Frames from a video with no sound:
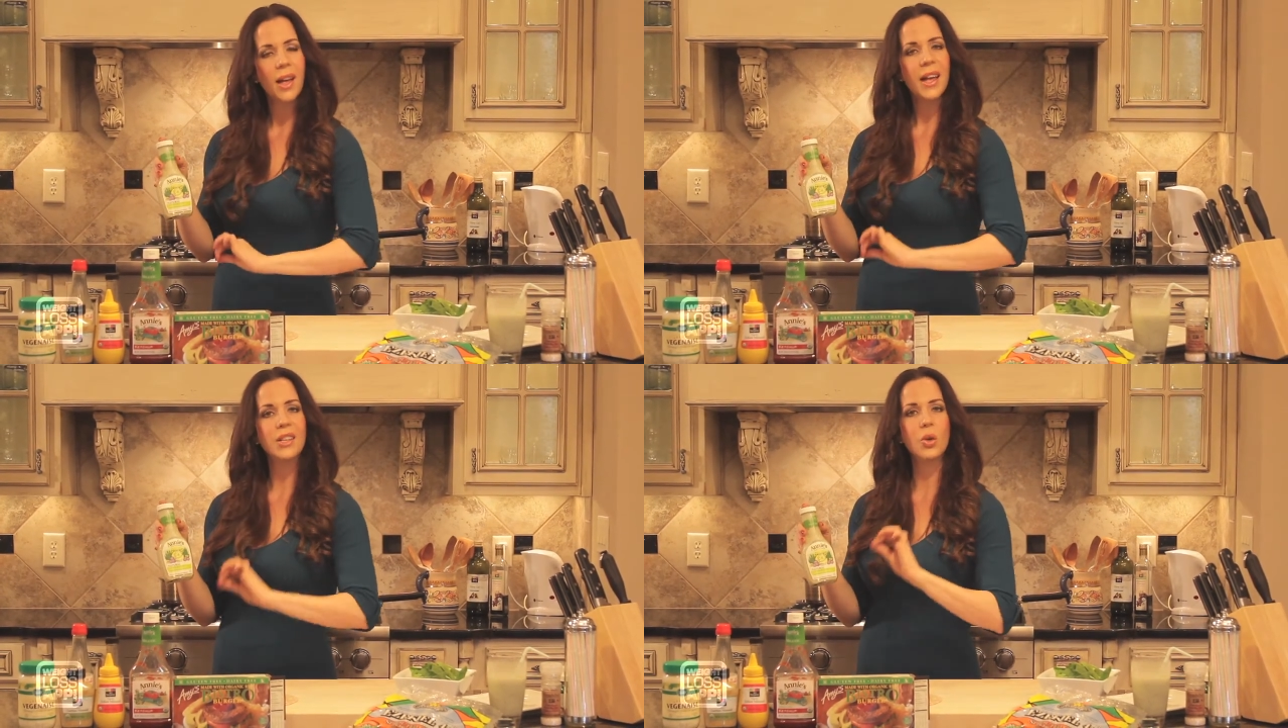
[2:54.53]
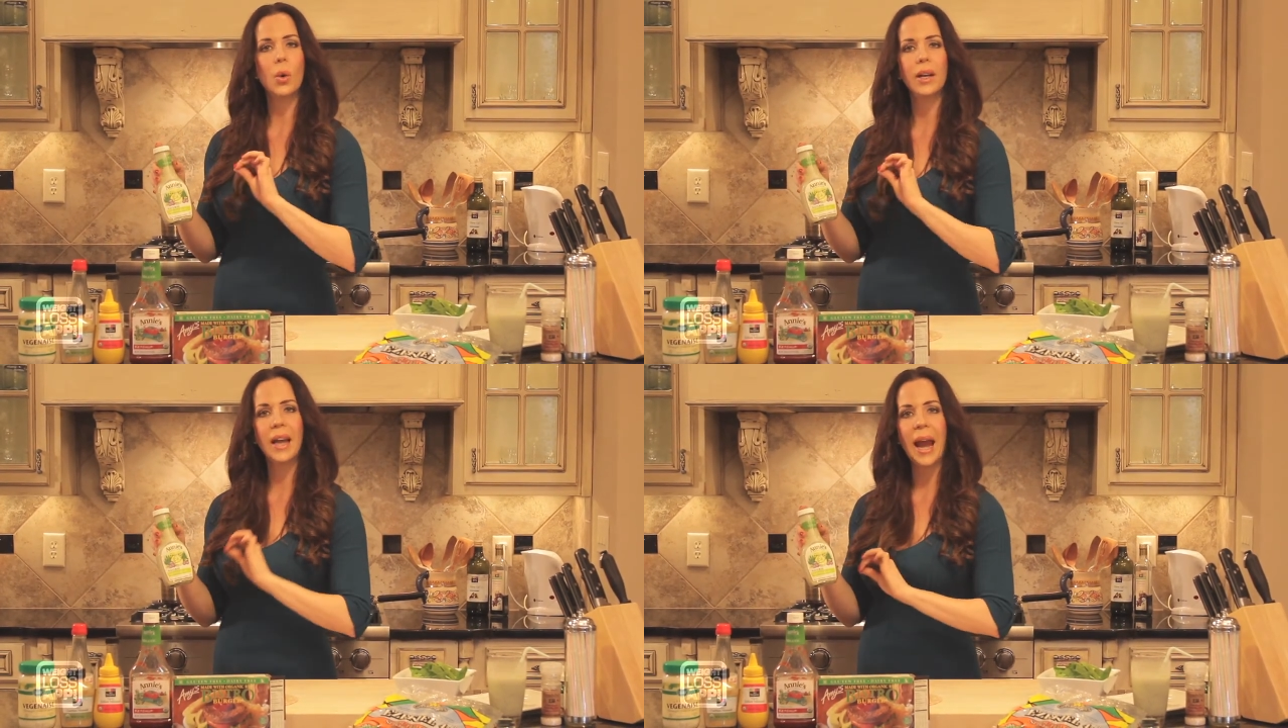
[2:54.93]
it's
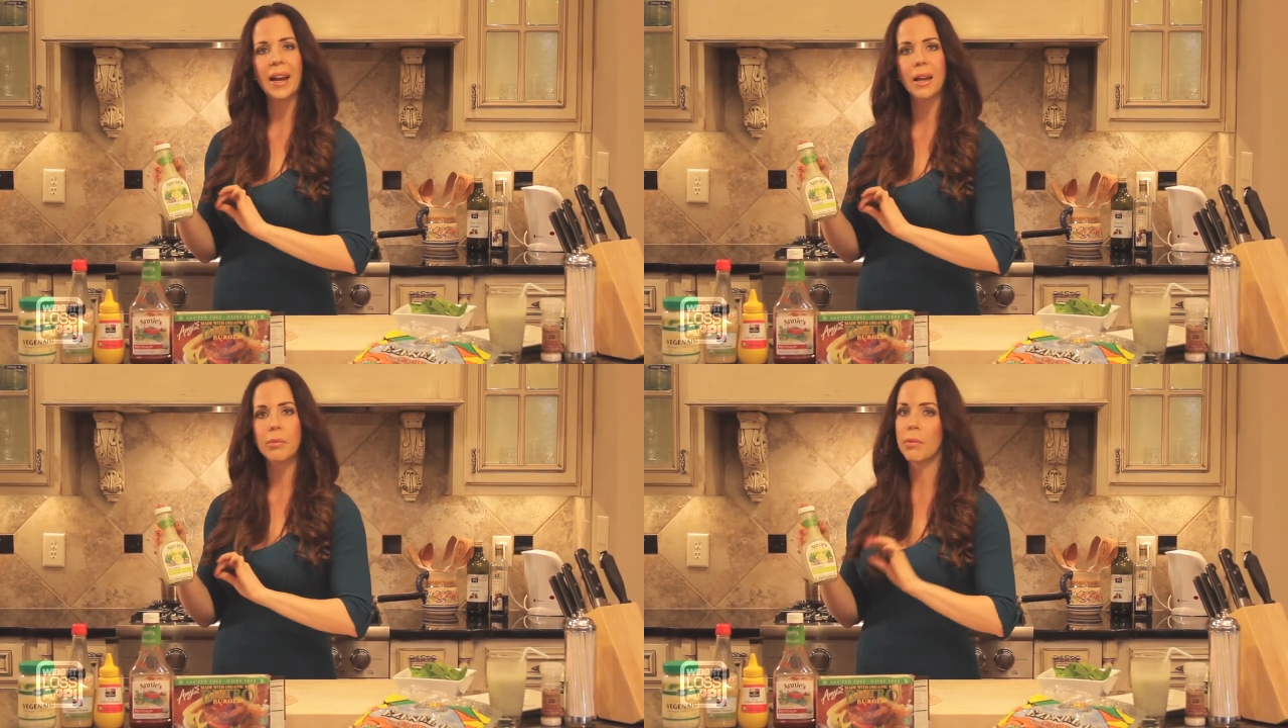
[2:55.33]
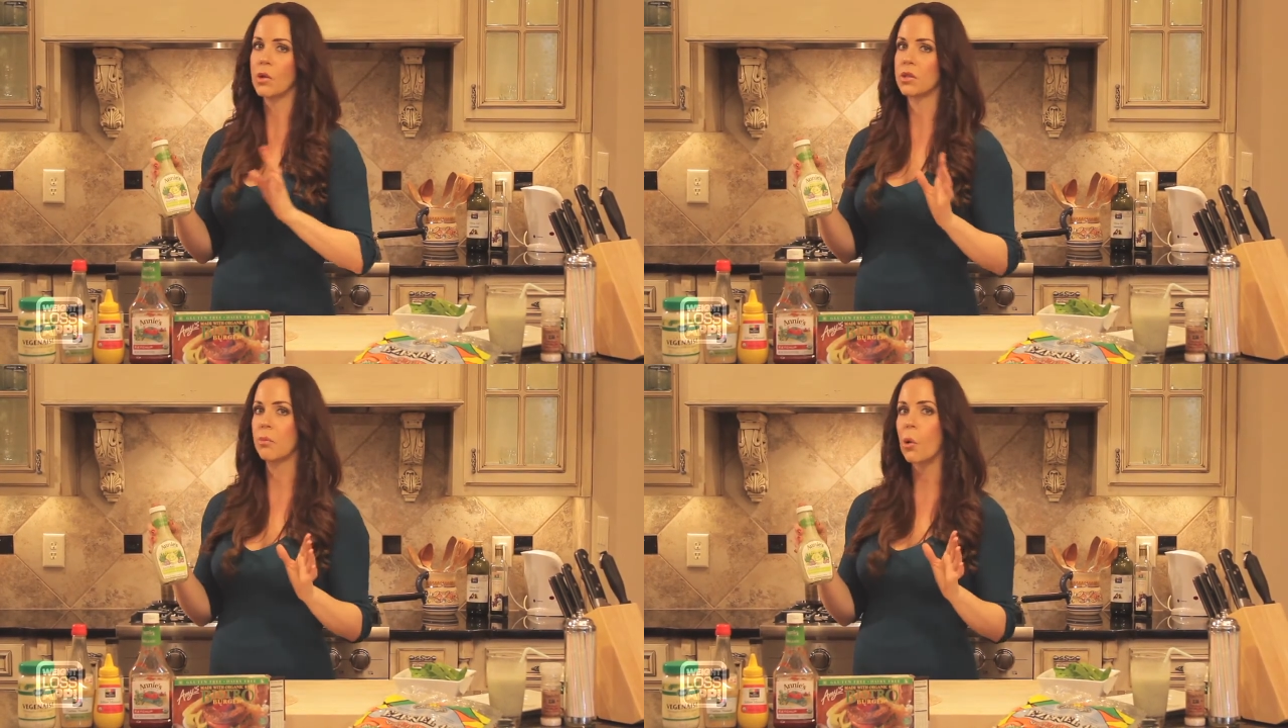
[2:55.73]
organic, but
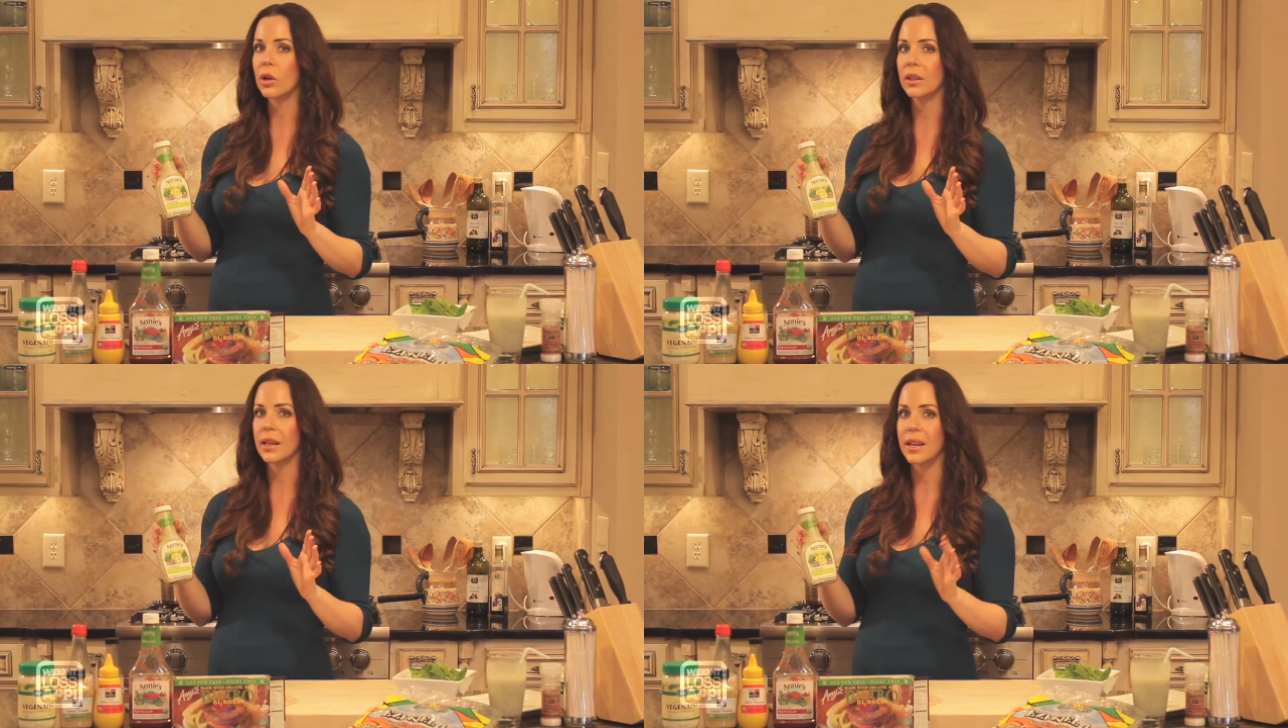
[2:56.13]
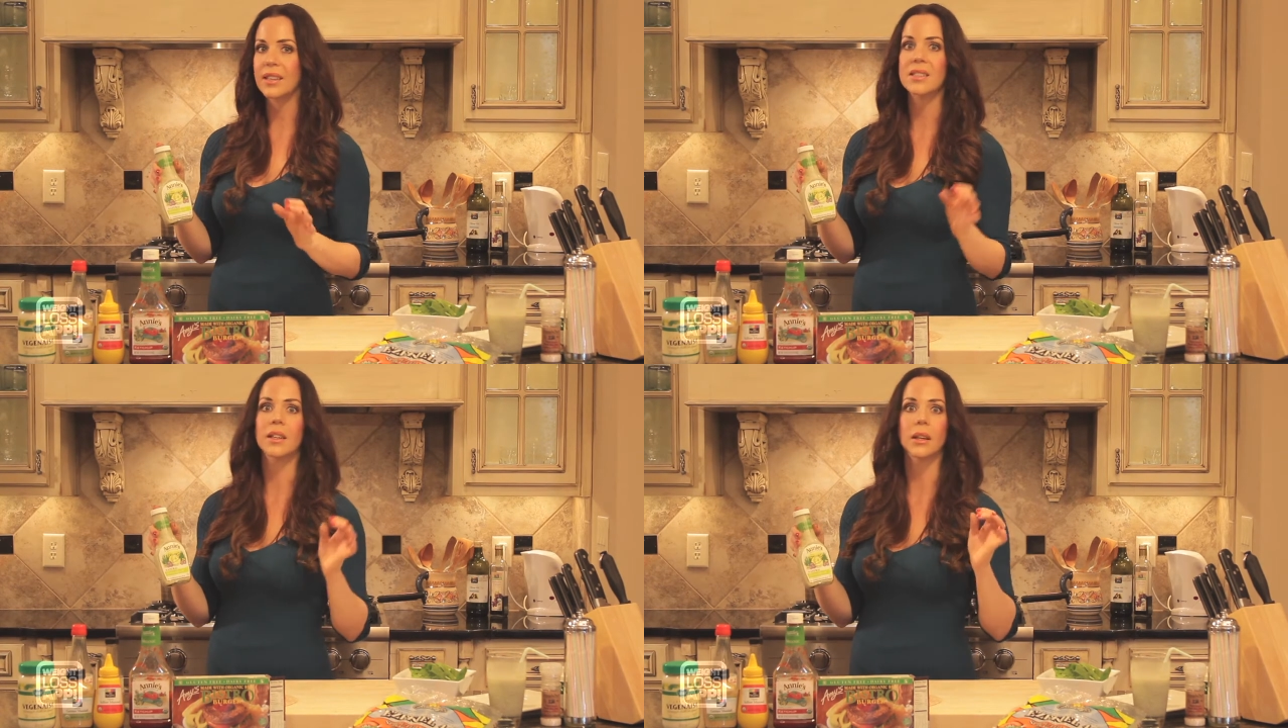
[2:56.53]
most importantly,
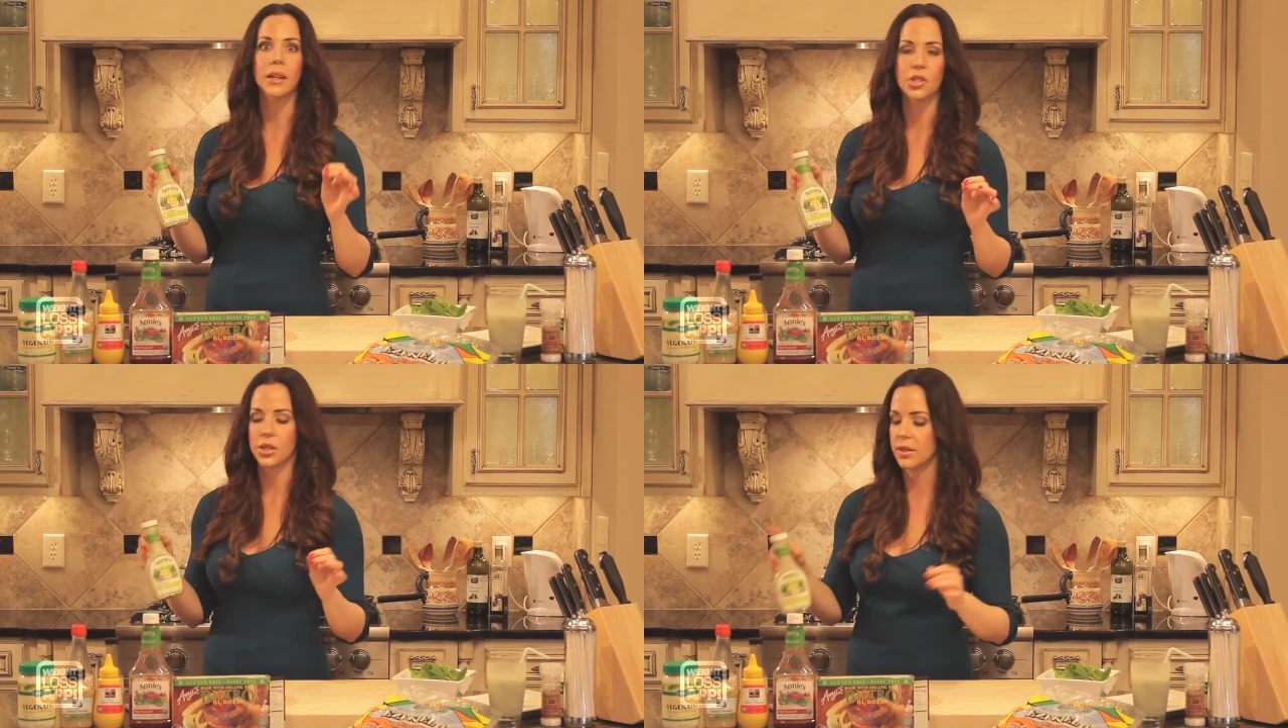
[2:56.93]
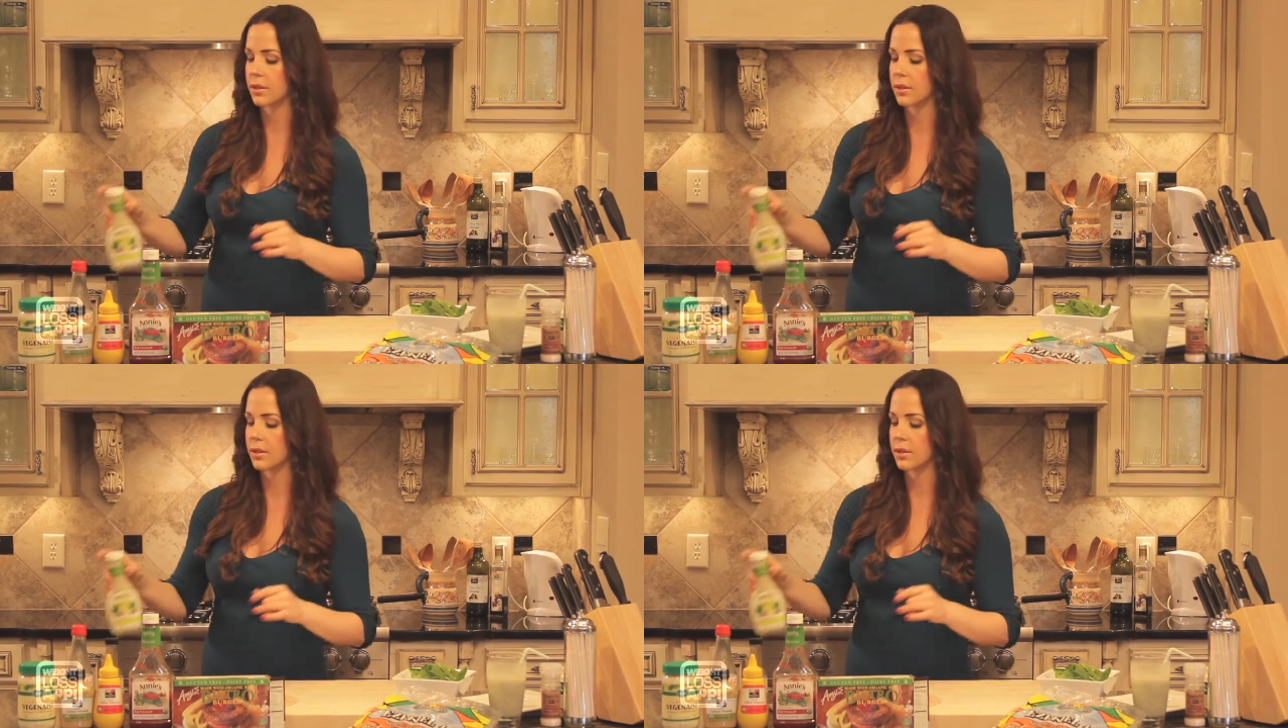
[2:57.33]
it's delicious.